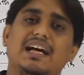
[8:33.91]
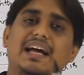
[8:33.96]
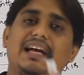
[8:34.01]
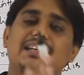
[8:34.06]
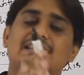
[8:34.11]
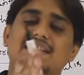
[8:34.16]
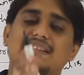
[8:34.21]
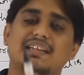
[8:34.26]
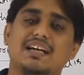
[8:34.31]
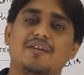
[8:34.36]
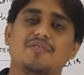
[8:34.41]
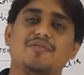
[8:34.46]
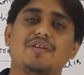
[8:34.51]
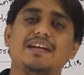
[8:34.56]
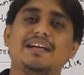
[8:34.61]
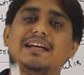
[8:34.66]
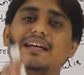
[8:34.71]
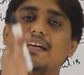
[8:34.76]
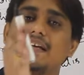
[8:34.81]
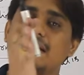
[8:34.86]
is
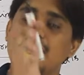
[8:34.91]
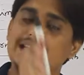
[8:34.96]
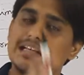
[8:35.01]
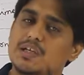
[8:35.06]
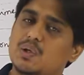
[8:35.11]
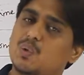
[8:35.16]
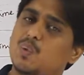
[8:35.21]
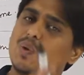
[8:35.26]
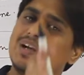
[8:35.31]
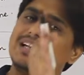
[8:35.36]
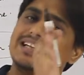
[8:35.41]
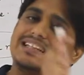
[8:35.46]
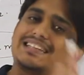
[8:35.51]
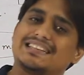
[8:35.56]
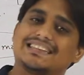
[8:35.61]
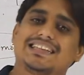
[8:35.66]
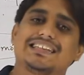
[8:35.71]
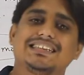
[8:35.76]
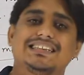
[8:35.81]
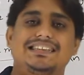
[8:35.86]
covering equal
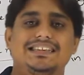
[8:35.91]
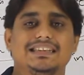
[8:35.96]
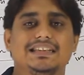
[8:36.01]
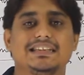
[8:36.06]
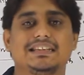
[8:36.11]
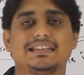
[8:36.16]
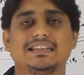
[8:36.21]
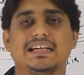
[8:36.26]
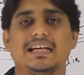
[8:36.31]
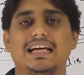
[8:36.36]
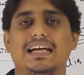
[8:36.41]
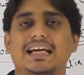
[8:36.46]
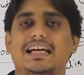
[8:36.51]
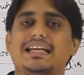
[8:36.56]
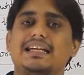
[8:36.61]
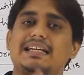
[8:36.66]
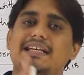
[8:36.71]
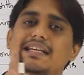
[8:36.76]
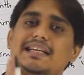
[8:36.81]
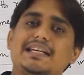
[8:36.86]
distances
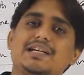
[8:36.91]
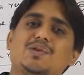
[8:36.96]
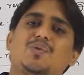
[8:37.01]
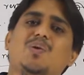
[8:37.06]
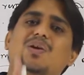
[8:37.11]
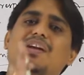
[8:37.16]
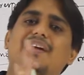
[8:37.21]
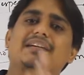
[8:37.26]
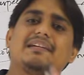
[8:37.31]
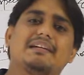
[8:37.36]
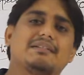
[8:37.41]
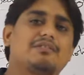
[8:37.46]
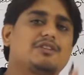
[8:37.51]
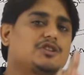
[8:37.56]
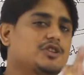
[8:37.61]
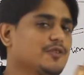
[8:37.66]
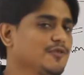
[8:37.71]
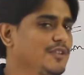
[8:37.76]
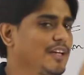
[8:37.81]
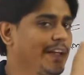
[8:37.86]
in equal
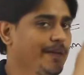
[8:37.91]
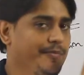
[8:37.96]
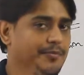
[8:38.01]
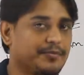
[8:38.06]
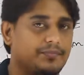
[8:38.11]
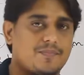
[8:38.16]
intervals of time.